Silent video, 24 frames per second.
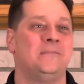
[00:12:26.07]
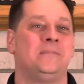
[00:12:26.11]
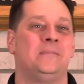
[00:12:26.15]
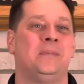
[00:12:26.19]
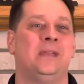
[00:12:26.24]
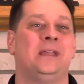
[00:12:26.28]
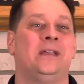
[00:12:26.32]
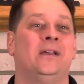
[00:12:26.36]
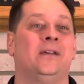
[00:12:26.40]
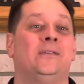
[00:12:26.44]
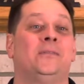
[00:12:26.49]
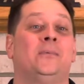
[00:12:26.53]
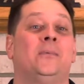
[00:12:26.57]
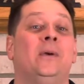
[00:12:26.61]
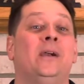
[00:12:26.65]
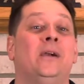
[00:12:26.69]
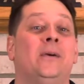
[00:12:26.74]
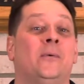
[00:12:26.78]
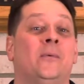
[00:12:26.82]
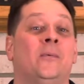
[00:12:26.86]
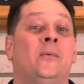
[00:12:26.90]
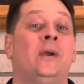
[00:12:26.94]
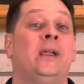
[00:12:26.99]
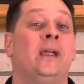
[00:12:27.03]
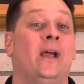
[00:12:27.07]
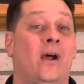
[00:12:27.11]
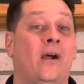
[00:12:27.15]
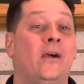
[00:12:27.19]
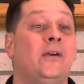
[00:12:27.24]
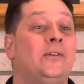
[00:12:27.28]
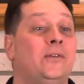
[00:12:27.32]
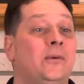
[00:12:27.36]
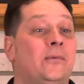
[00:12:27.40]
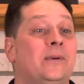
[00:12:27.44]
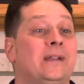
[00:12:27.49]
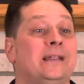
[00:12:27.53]
Because we're, we are
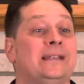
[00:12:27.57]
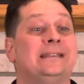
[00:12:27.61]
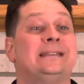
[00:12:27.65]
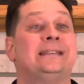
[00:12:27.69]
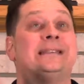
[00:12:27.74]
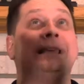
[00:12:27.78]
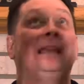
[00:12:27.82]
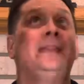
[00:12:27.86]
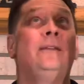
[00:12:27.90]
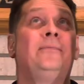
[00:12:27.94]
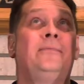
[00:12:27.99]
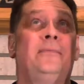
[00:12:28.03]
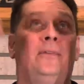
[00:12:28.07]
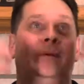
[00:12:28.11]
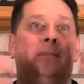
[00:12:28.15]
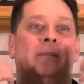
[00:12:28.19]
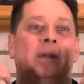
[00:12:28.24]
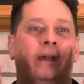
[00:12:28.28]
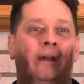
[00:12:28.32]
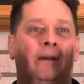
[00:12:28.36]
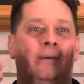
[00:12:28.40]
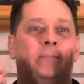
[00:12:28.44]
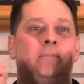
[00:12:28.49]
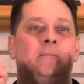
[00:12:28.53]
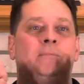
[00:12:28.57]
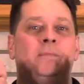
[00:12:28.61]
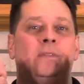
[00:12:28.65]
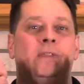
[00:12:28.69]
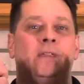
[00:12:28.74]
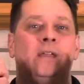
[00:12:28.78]
to receive from Him,